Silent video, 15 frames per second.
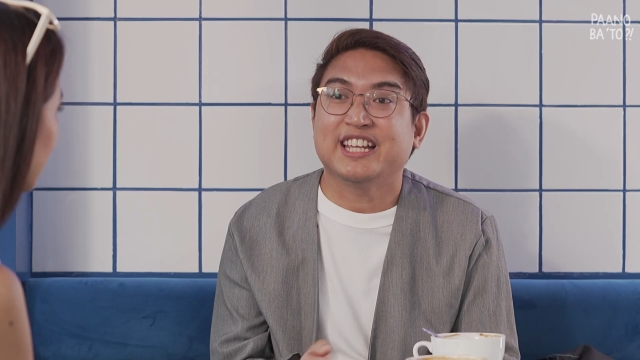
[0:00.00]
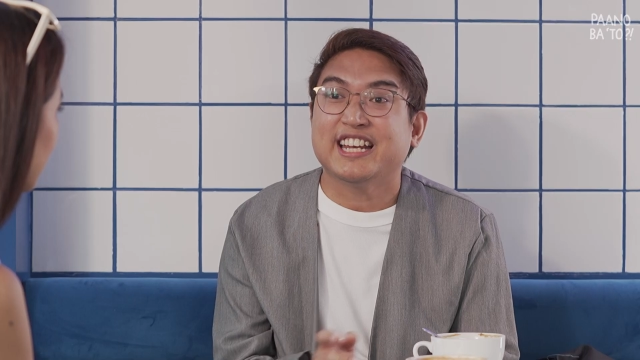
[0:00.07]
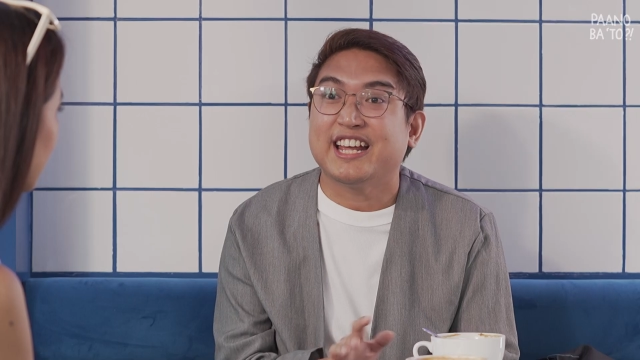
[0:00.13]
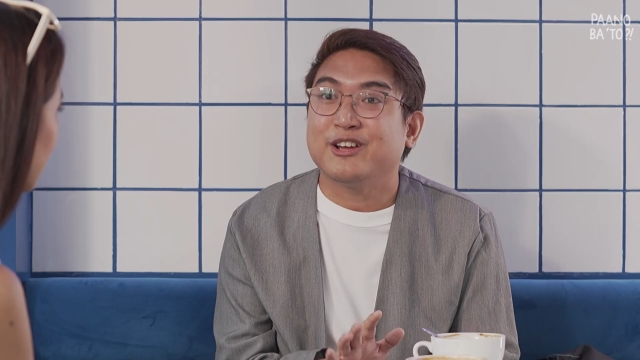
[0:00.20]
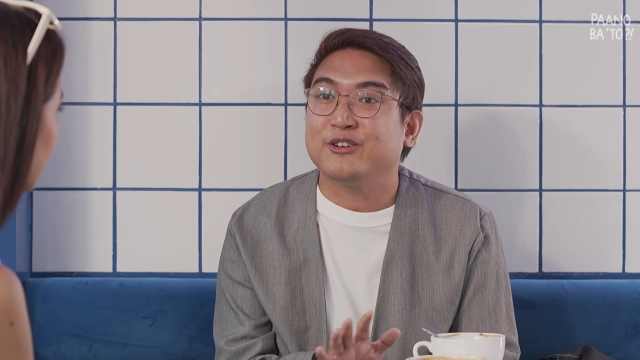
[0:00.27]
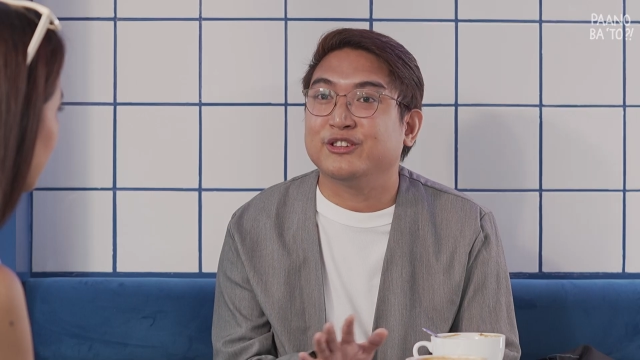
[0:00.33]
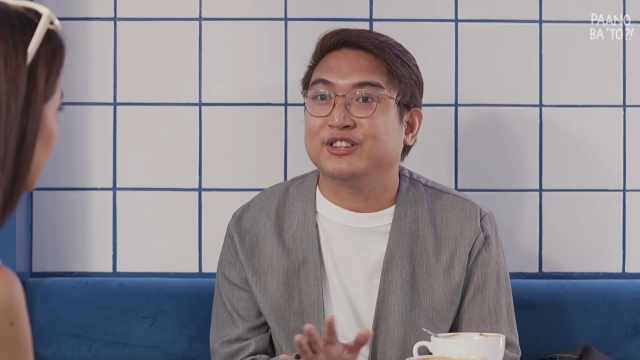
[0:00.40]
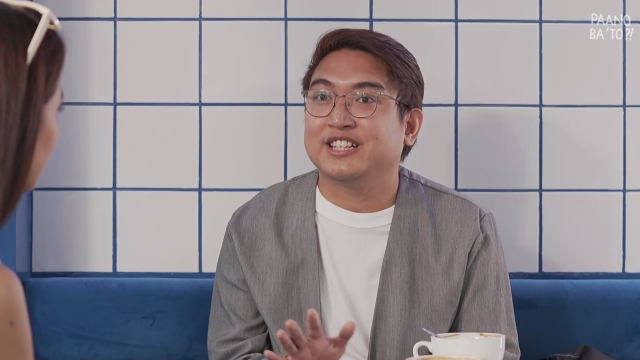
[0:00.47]
then
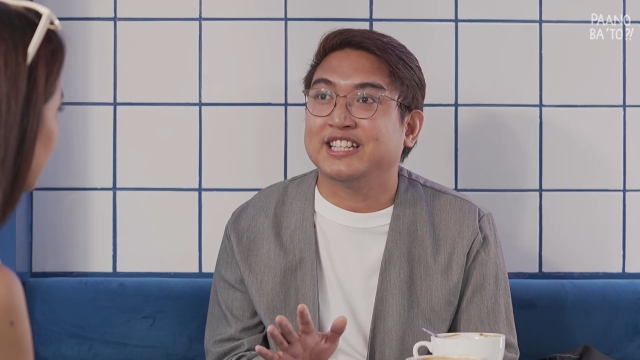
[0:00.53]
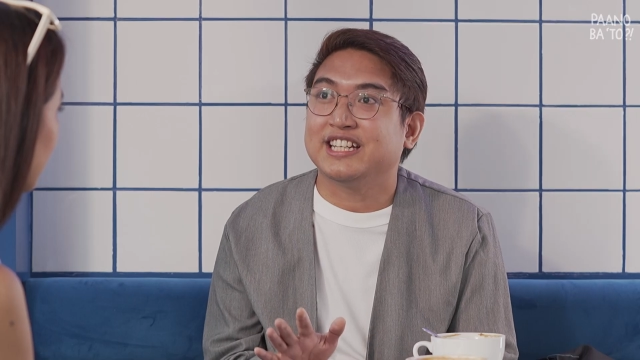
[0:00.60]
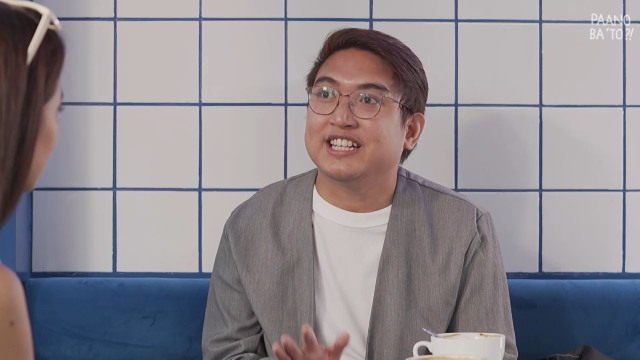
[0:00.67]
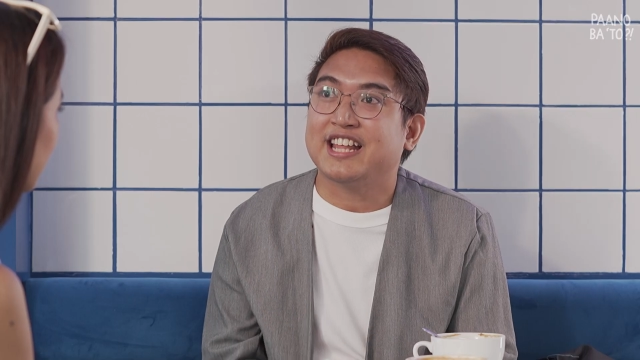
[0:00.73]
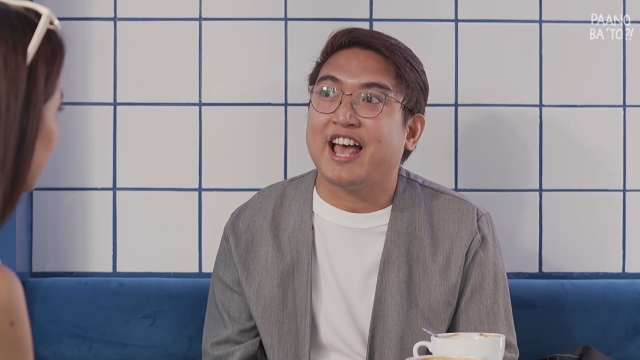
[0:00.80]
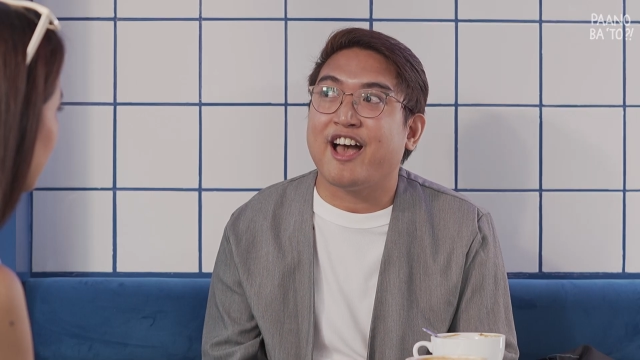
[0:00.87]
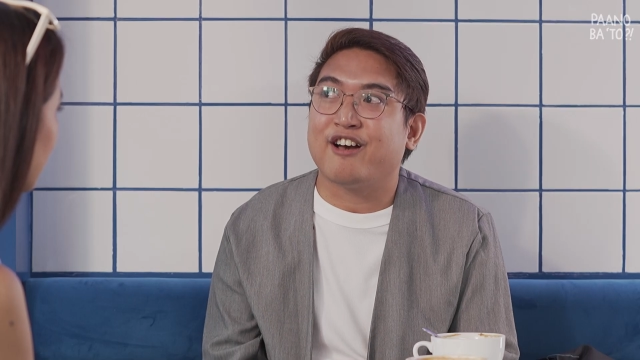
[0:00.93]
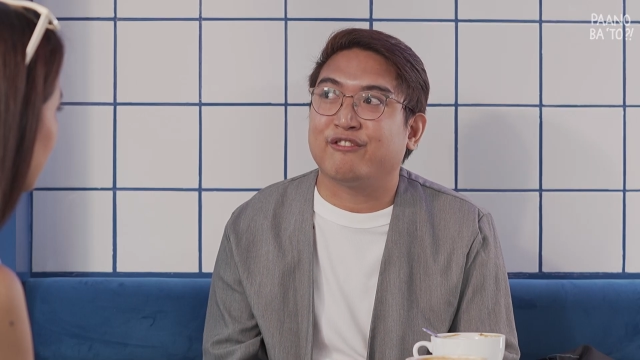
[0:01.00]
I
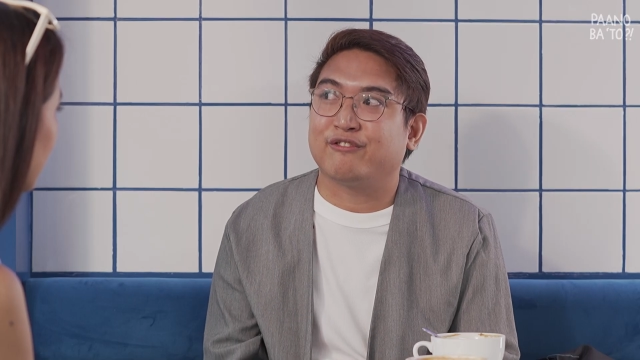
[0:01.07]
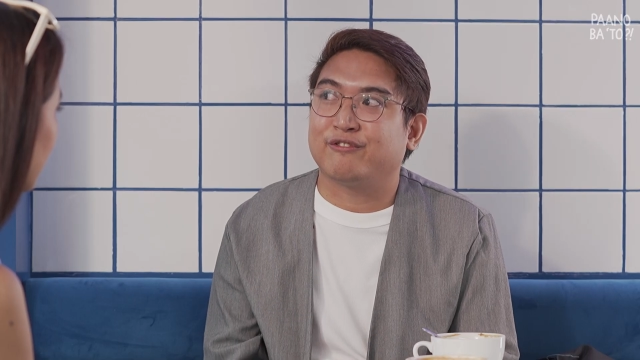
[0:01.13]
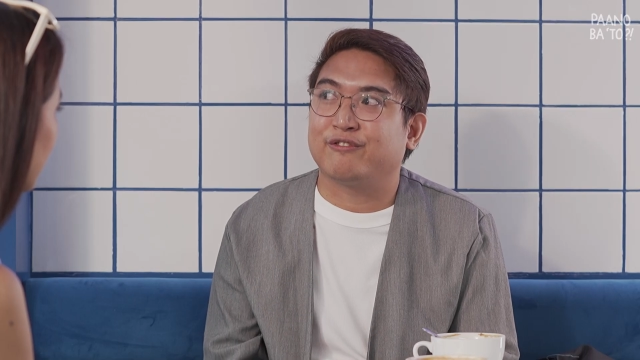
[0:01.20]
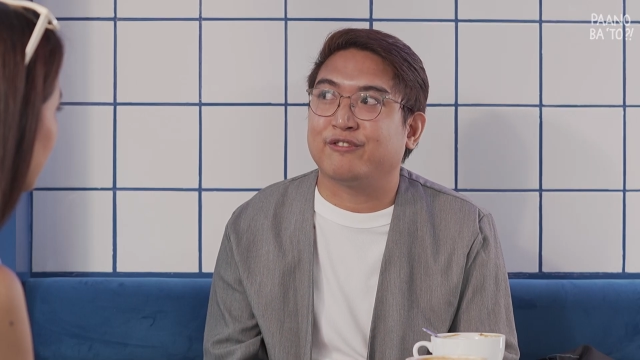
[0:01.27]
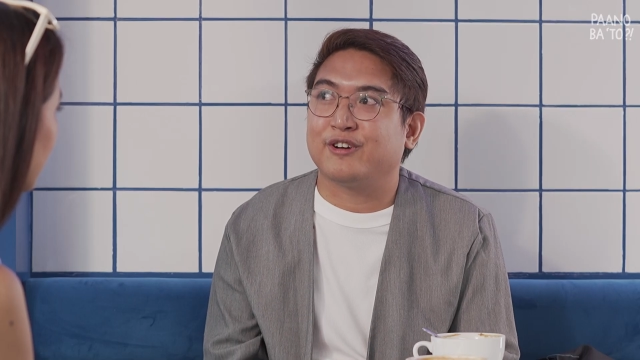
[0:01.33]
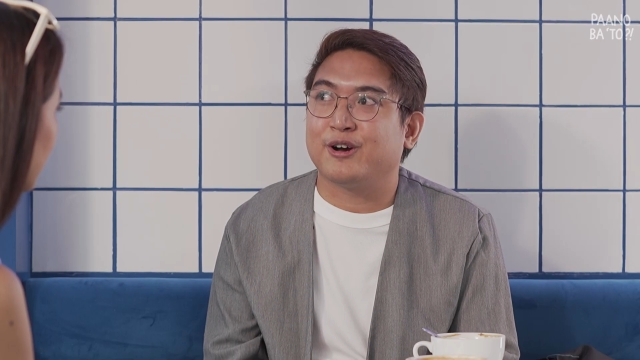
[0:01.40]
didn't have